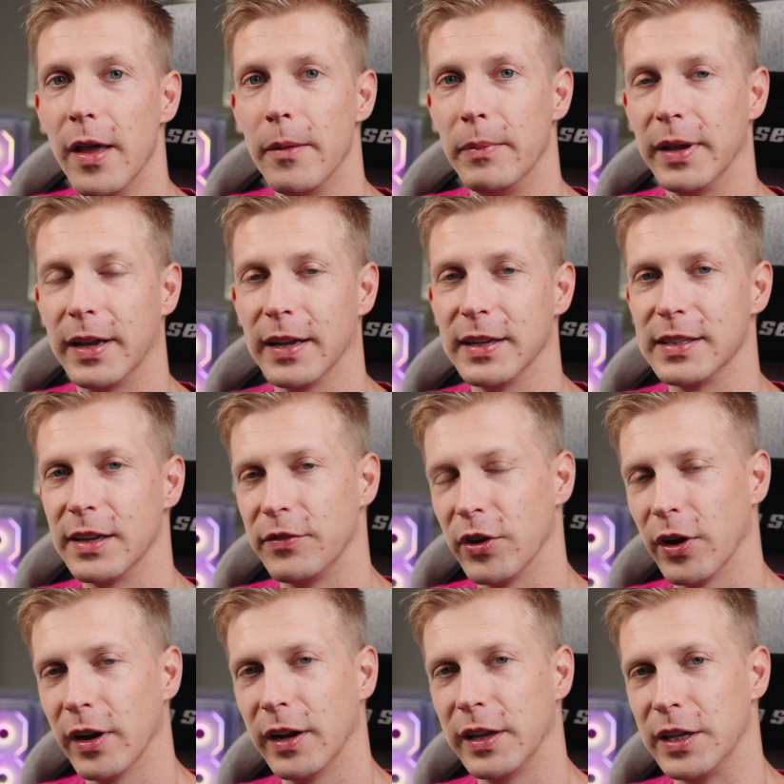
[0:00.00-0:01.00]
because if
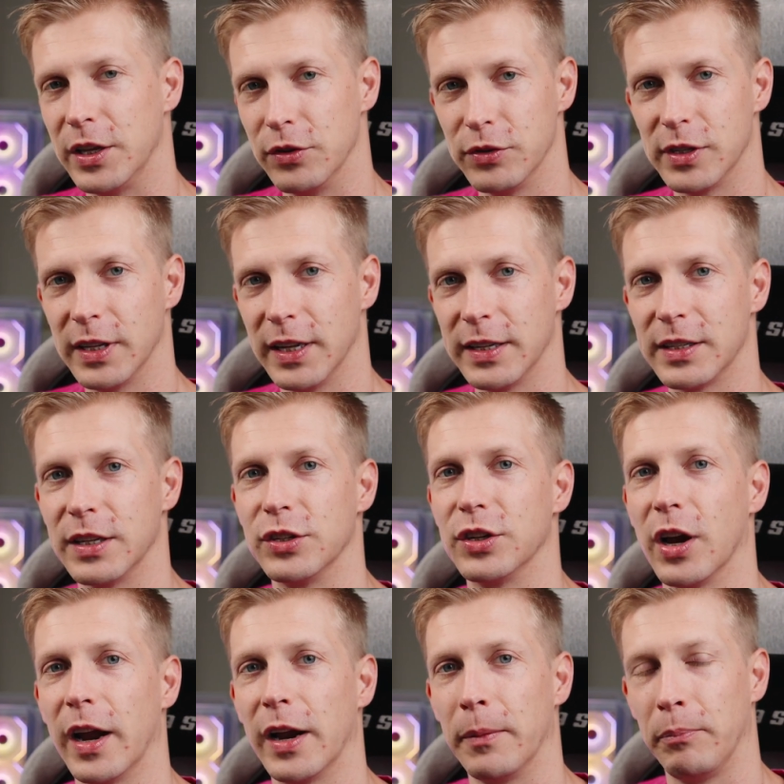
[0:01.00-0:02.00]
you're going to use this and
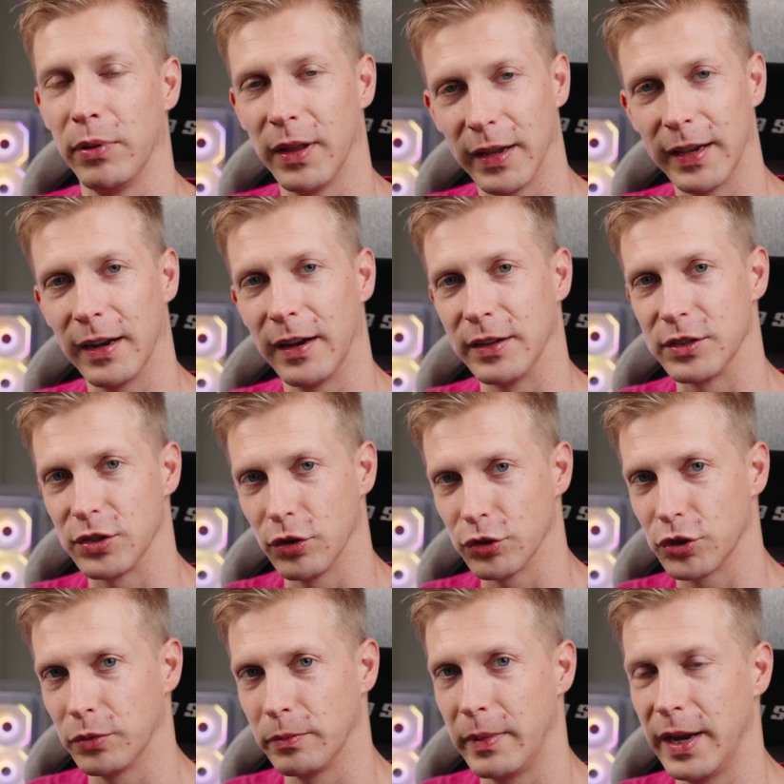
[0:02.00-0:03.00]
try to plug it on
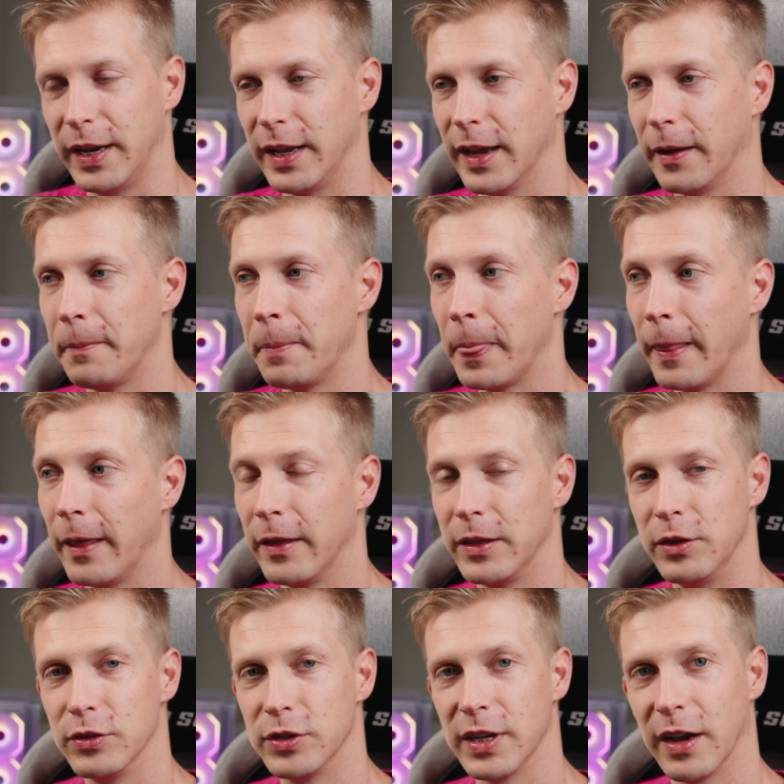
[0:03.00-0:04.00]
social media
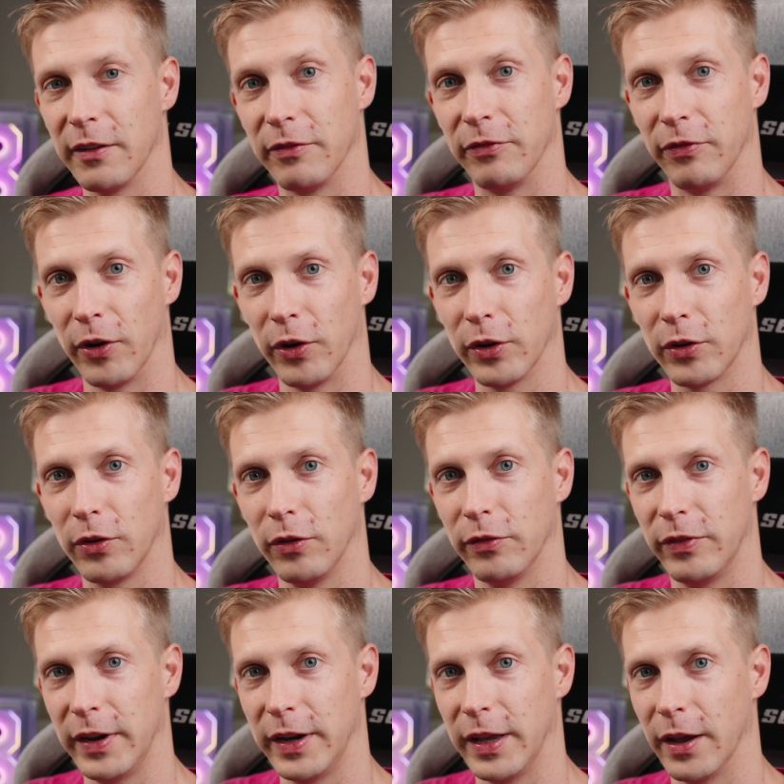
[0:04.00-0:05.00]
using a vertical
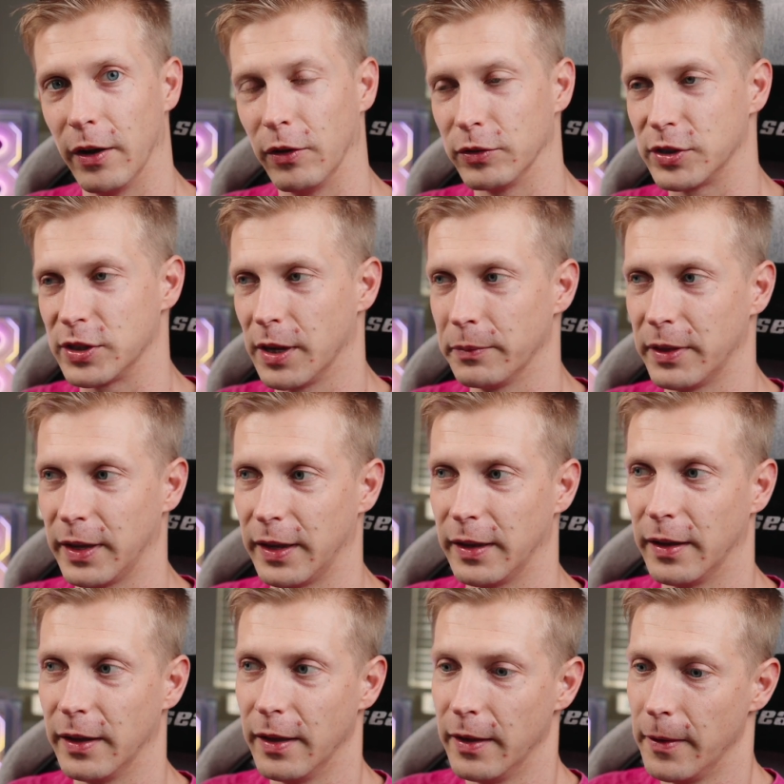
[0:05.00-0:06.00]
video,
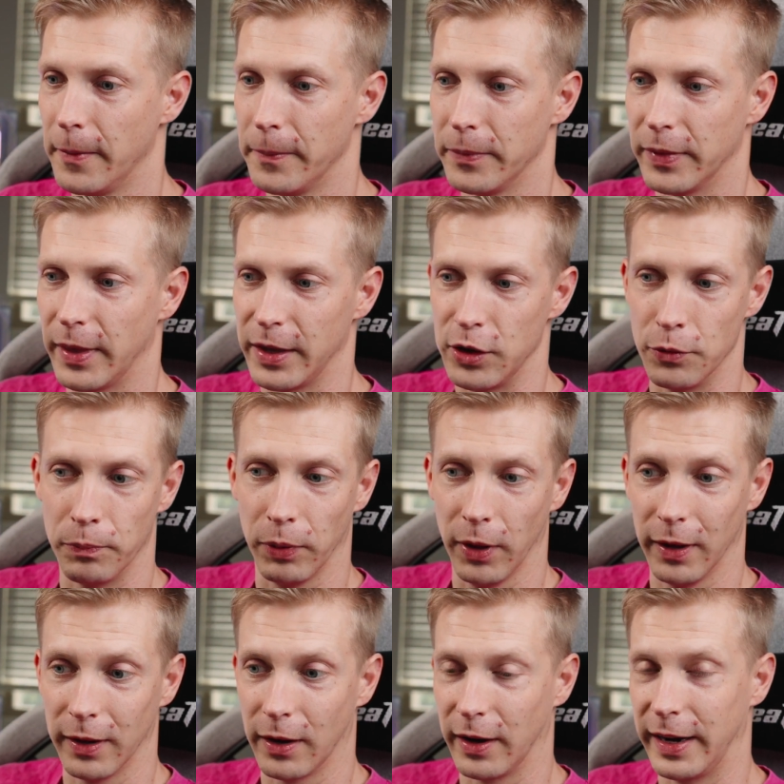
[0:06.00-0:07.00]
something that you
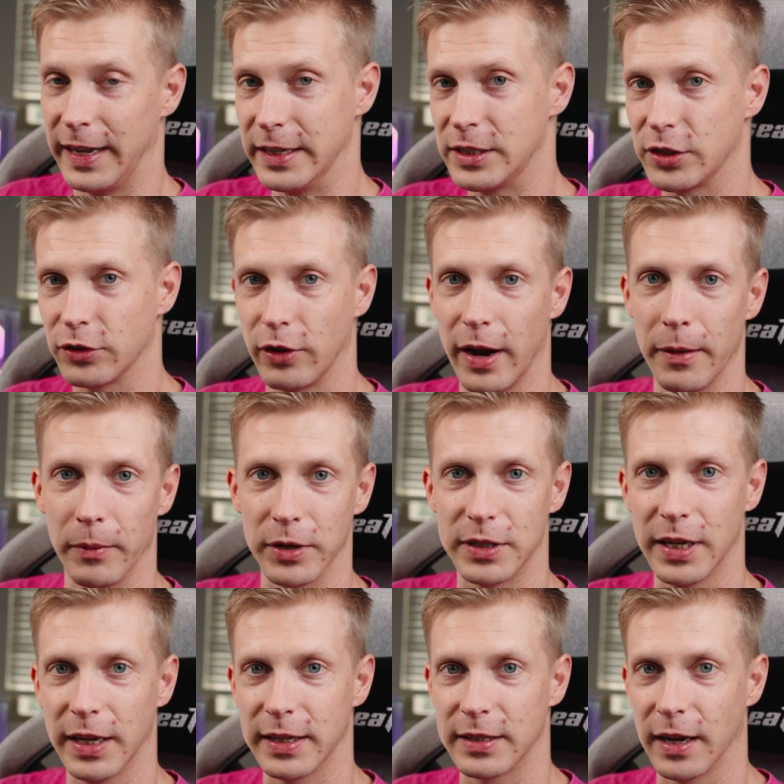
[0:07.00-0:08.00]
plug on Instagram or
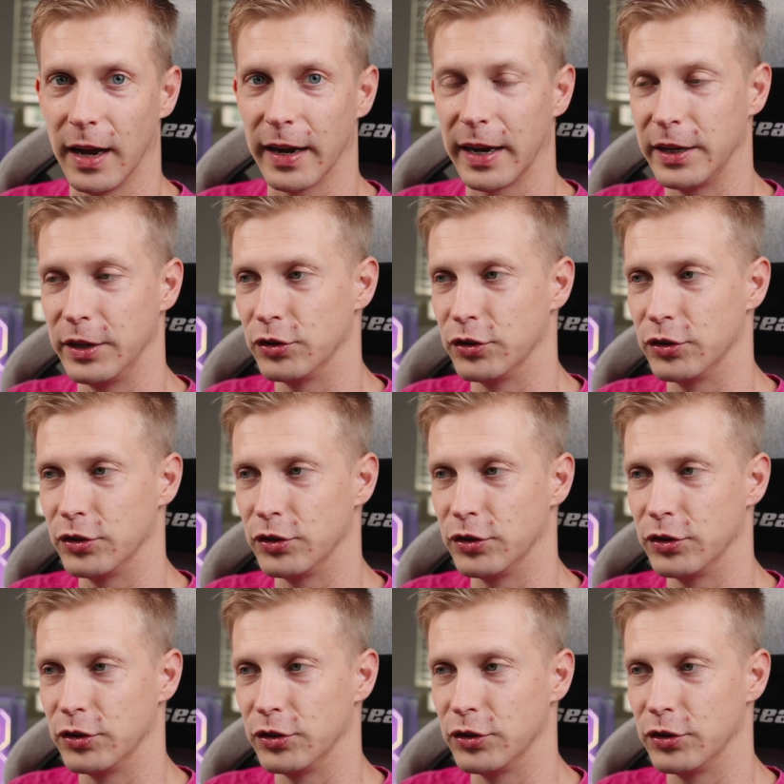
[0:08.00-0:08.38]
TikTok, and you